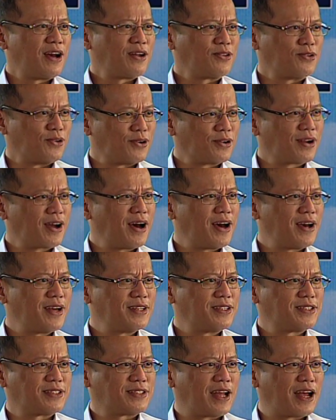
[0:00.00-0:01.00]
tour
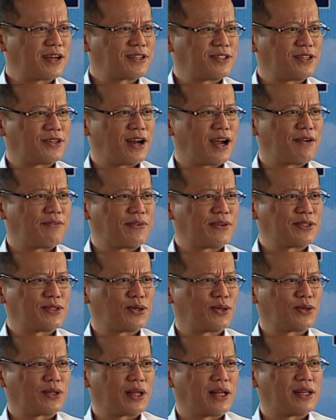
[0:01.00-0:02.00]
guides, taxi drivers,
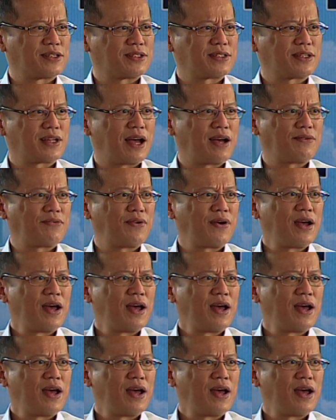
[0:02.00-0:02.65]
hotel staff,